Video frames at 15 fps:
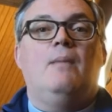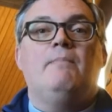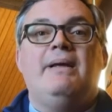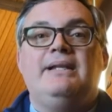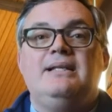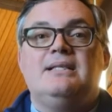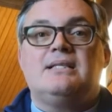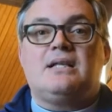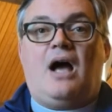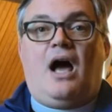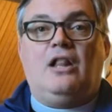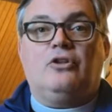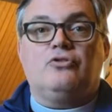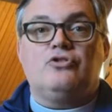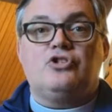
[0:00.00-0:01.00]
Many
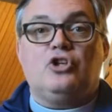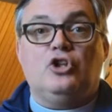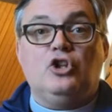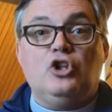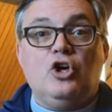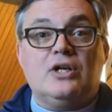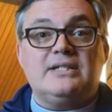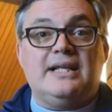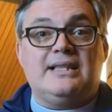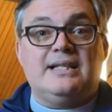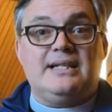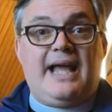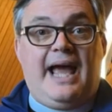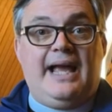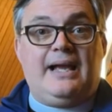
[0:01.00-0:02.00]
scholars looked at
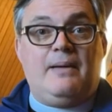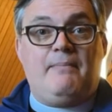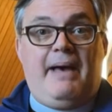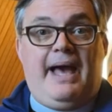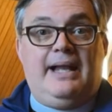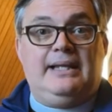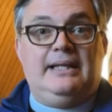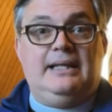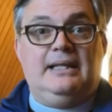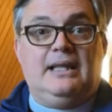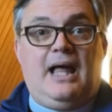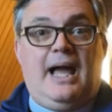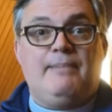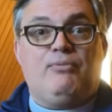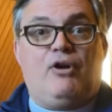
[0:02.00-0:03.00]
the Nag Hamadi
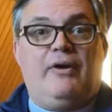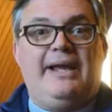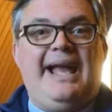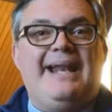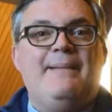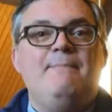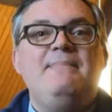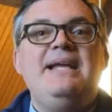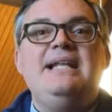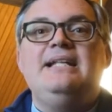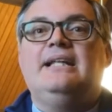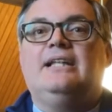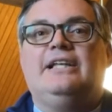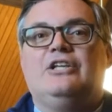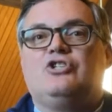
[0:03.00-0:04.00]
Library and
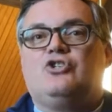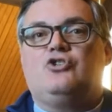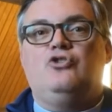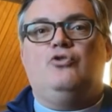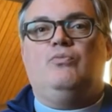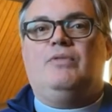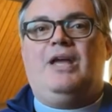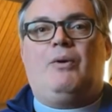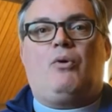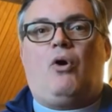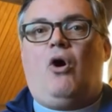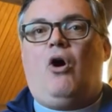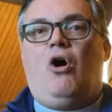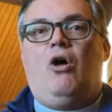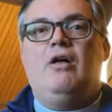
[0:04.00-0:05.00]
immediately assumed they were
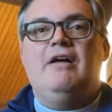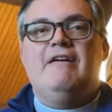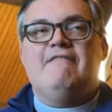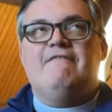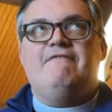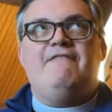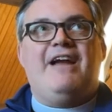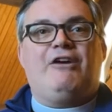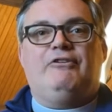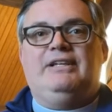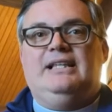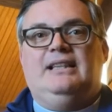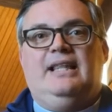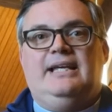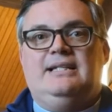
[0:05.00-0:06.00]
all
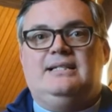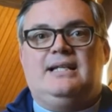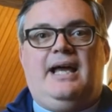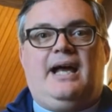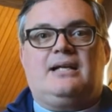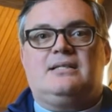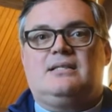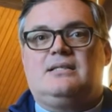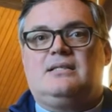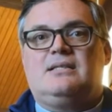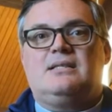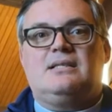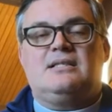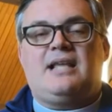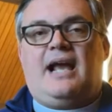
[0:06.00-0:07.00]
very late
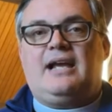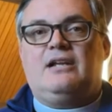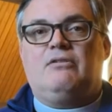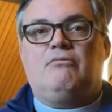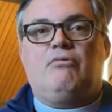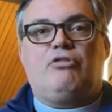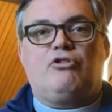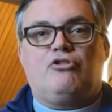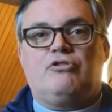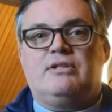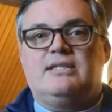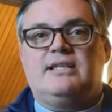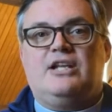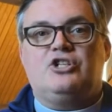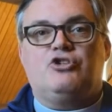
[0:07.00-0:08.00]
texts, 2nd,
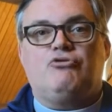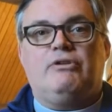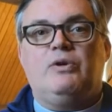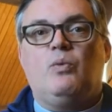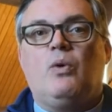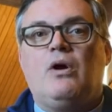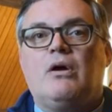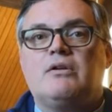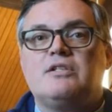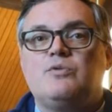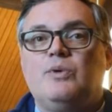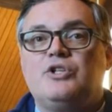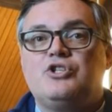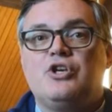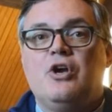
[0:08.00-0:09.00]
3rd century
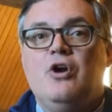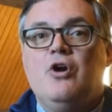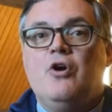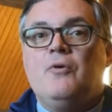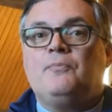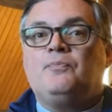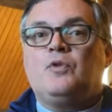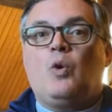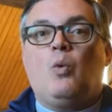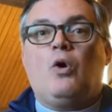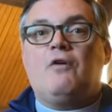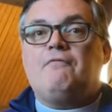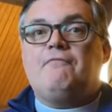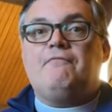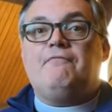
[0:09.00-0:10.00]
works, which
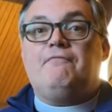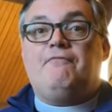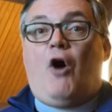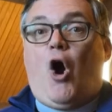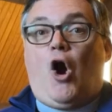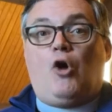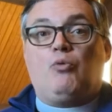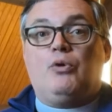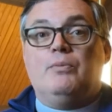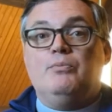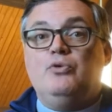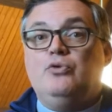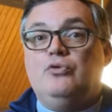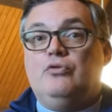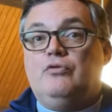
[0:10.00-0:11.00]
were far
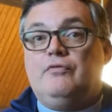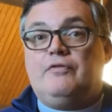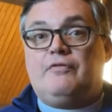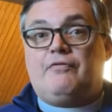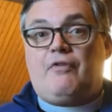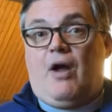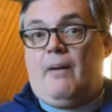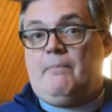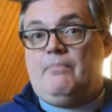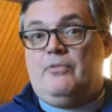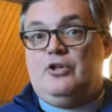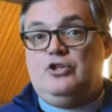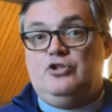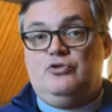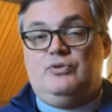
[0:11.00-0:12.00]
removed from
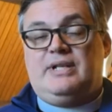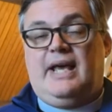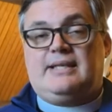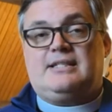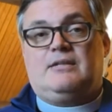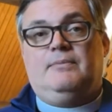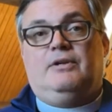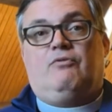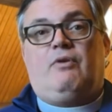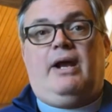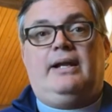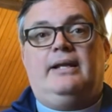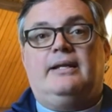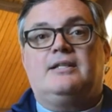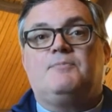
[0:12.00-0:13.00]
the New Testament
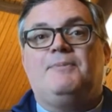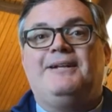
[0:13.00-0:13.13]
writings.